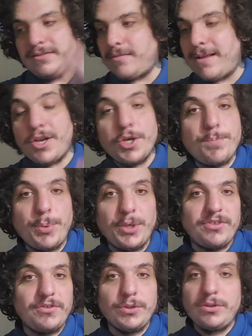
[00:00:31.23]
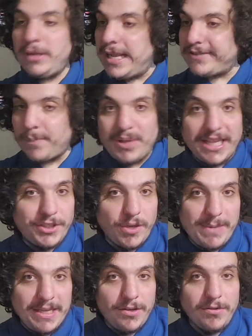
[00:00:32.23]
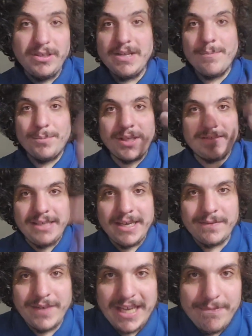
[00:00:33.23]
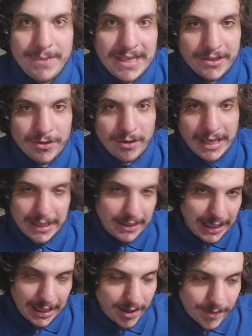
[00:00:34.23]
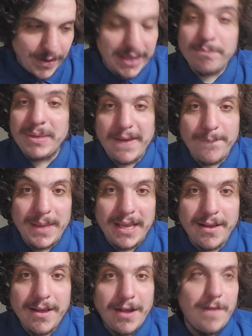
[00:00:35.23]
Seem like a good person, dude. It's a pleasure to meet you. Plus, you got fucking Minato and the fucking PFB.